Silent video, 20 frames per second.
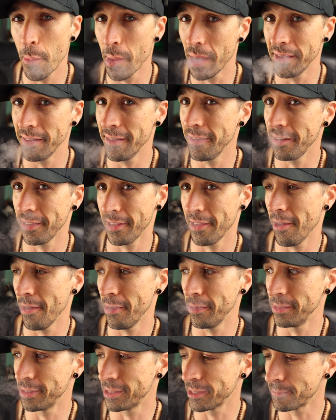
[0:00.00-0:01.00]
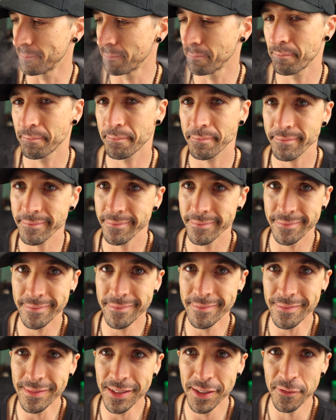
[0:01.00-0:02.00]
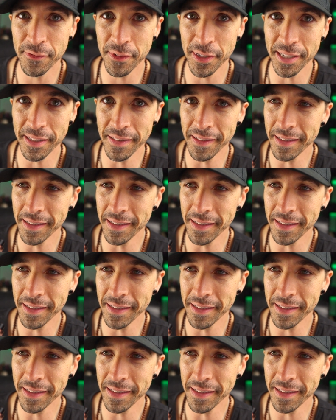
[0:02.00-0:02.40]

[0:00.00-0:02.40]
button and it goes. Funny